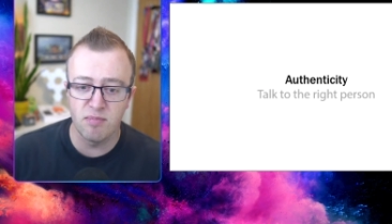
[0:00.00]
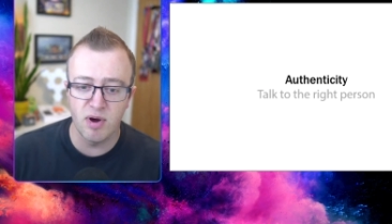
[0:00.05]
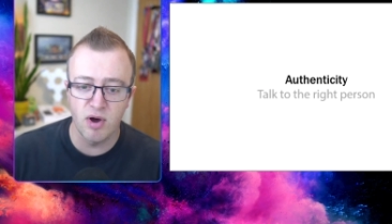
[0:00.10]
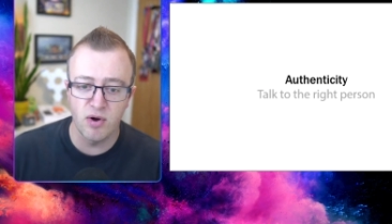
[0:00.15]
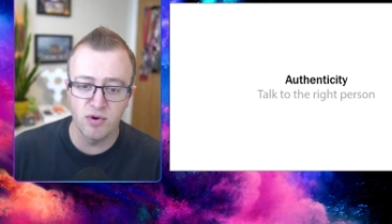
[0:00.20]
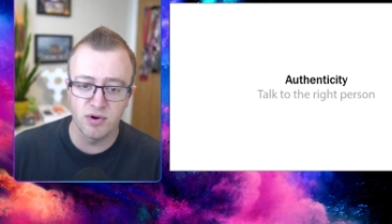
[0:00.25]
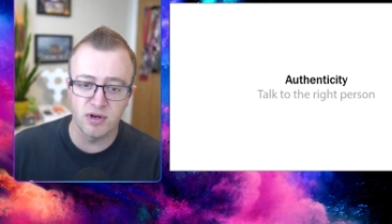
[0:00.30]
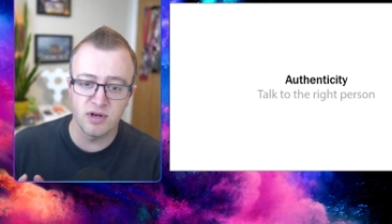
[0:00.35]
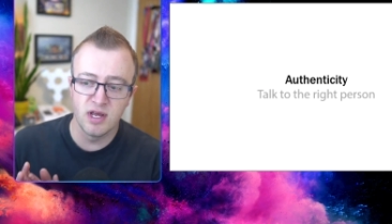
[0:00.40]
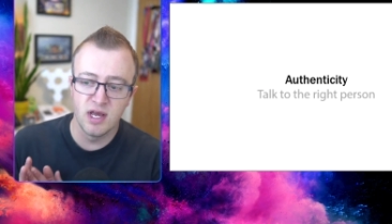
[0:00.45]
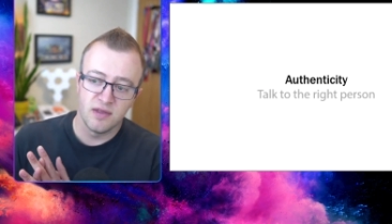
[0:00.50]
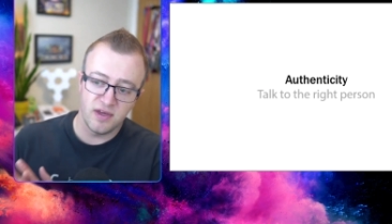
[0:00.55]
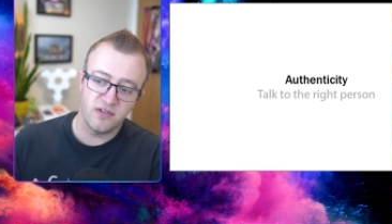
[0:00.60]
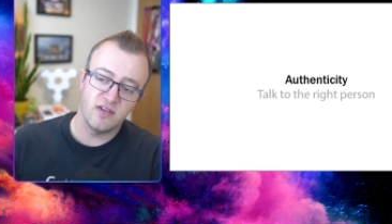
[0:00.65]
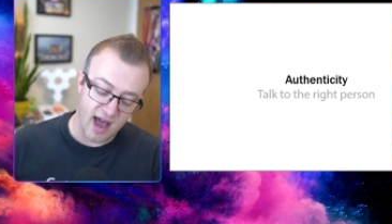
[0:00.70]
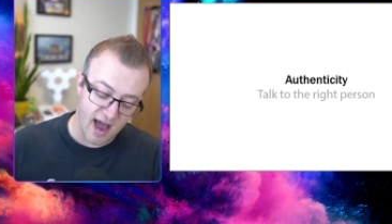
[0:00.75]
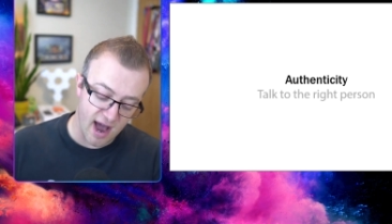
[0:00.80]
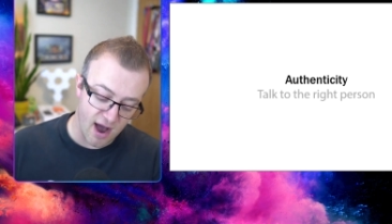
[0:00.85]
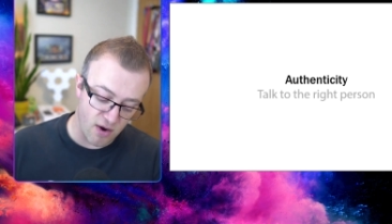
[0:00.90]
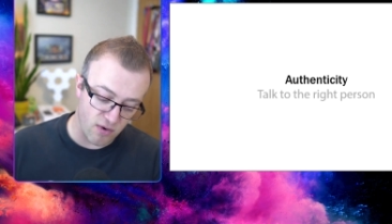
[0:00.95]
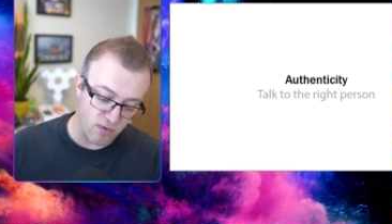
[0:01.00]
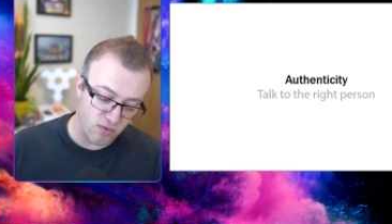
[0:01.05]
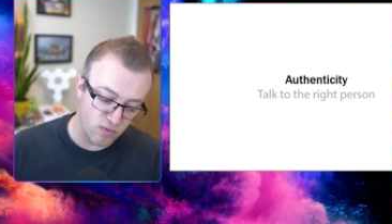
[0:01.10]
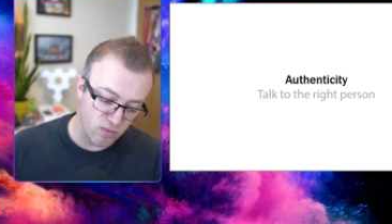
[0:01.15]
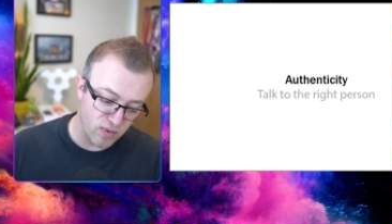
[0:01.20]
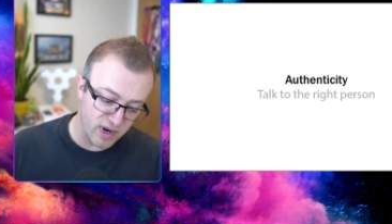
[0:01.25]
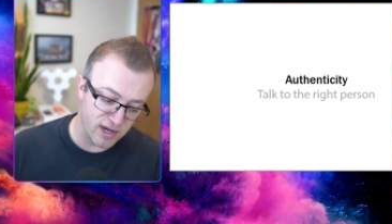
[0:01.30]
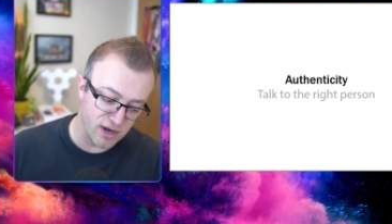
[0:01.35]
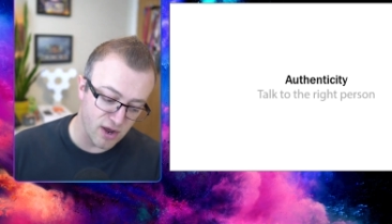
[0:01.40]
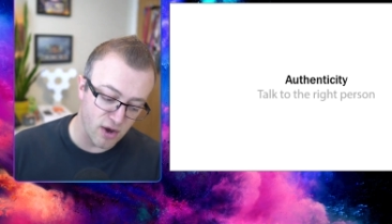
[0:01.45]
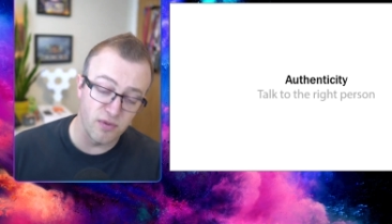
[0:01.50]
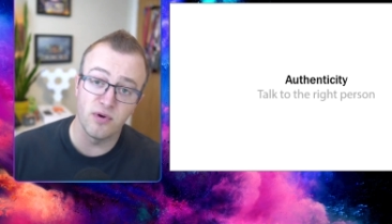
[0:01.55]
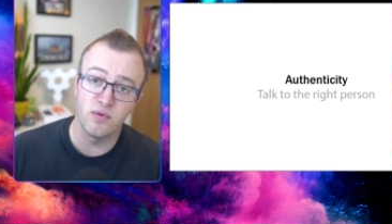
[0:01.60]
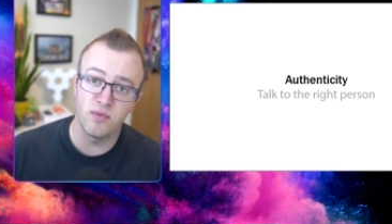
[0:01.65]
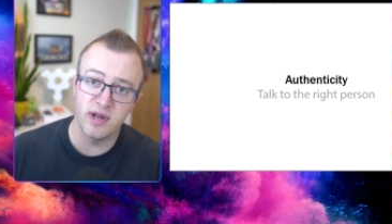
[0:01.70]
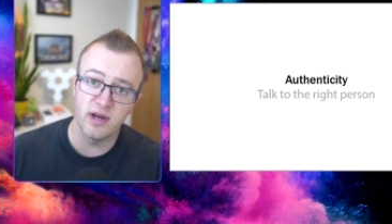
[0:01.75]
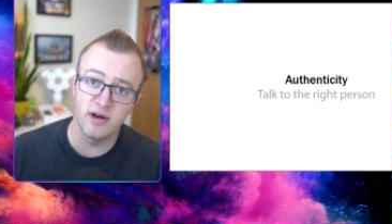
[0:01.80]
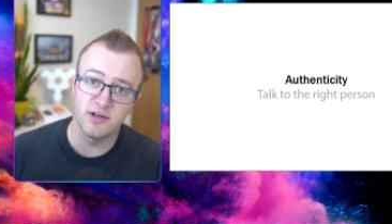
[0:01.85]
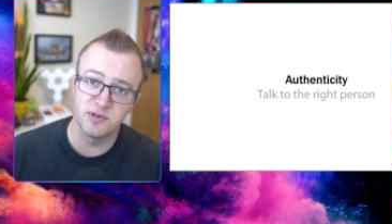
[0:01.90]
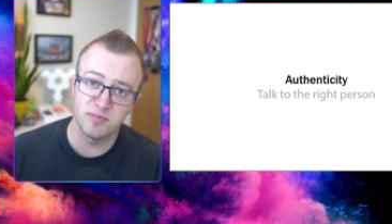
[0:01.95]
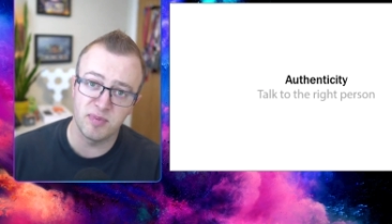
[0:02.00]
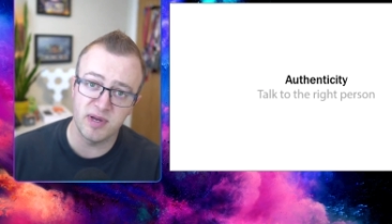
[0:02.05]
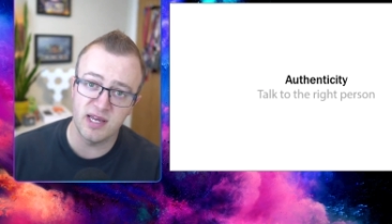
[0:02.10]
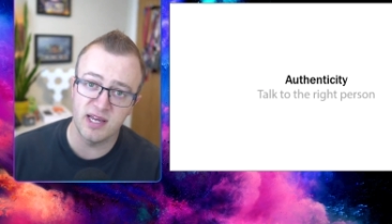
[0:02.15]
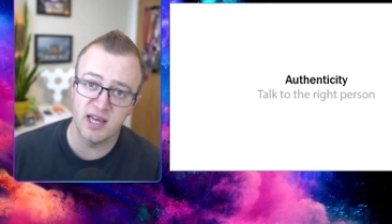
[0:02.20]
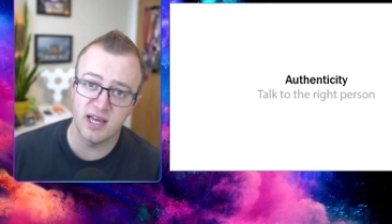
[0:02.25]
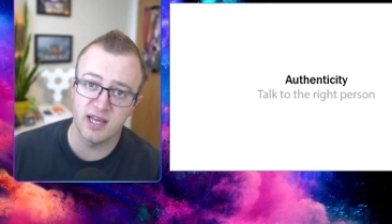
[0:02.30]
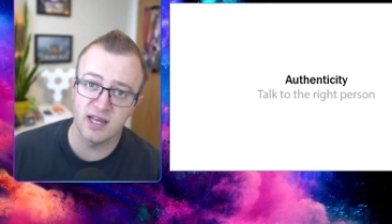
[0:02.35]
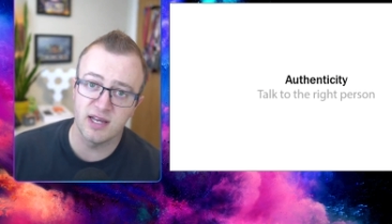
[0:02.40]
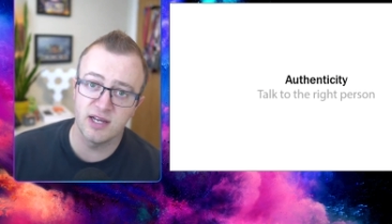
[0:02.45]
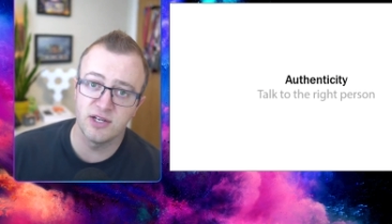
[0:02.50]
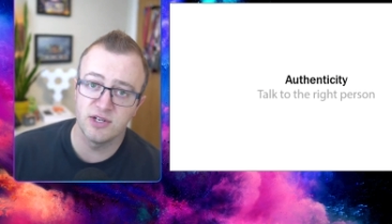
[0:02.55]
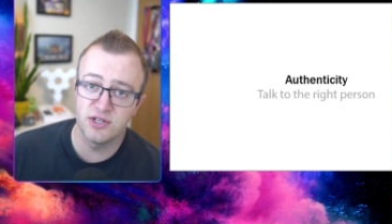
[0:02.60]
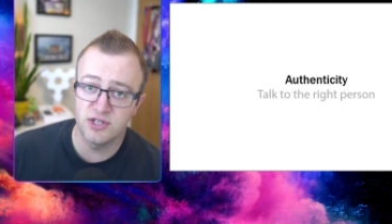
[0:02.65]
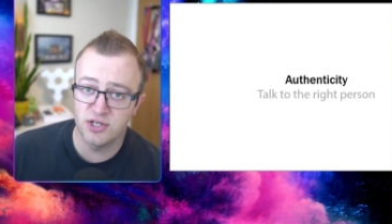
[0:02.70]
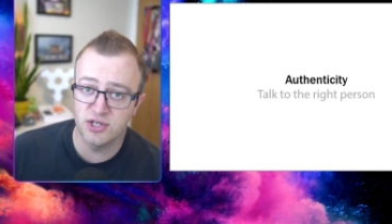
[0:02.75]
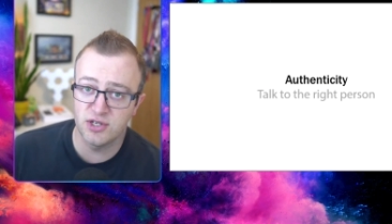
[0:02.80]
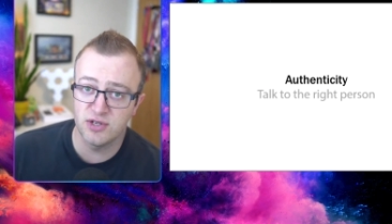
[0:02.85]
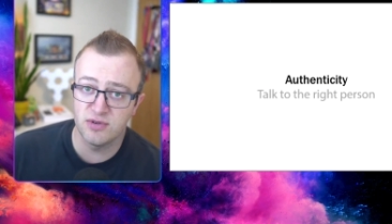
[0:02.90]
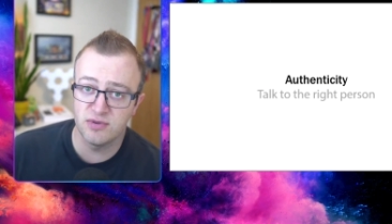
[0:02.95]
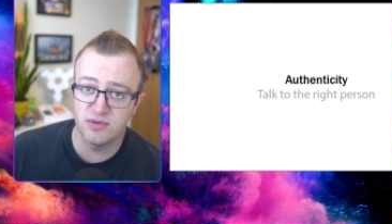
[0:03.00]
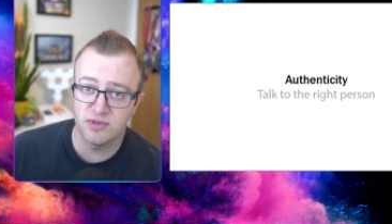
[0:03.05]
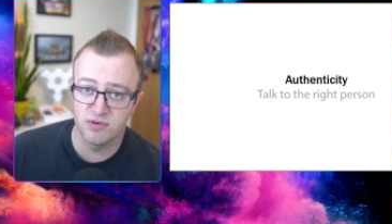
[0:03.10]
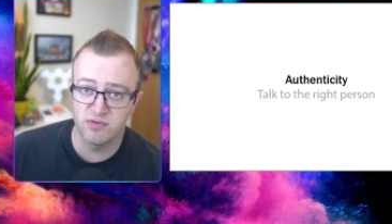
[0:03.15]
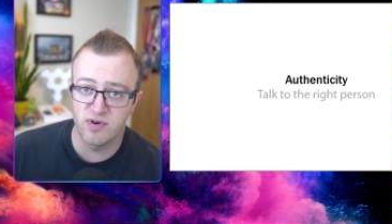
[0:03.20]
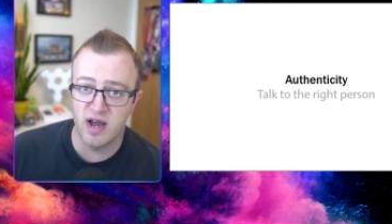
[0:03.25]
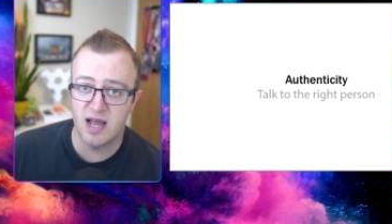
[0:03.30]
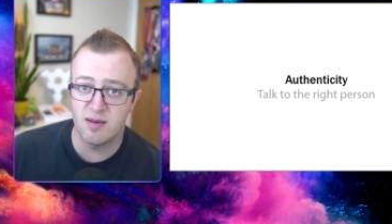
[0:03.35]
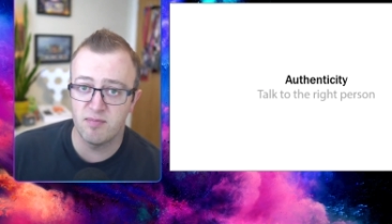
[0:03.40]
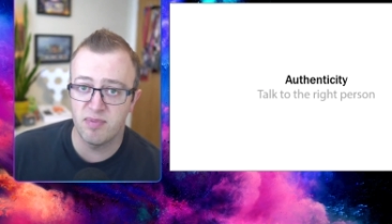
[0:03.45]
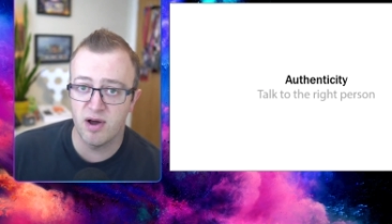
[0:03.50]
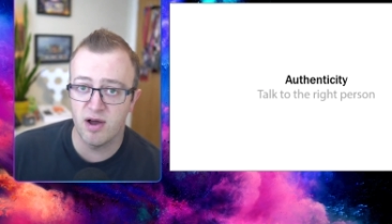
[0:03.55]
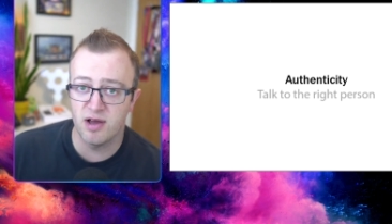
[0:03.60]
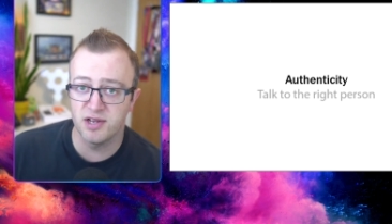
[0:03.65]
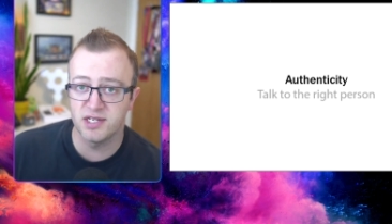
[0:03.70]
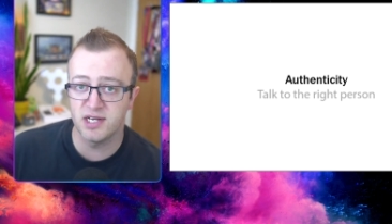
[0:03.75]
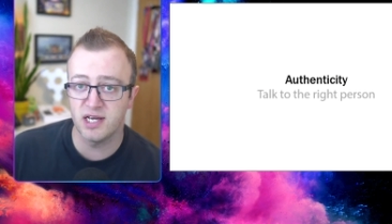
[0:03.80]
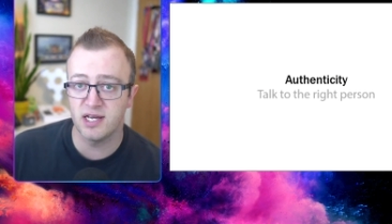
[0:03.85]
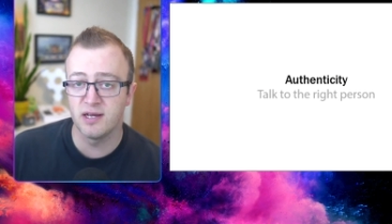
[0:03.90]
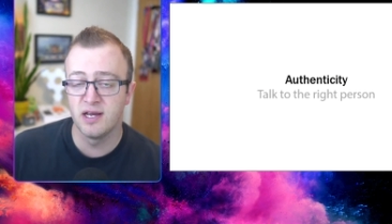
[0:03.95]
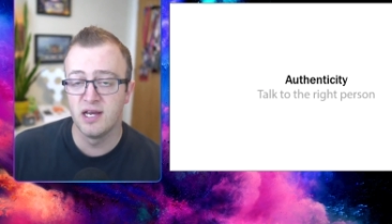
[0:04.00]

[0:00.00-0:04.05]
This is how we know that we are speaking to the right party,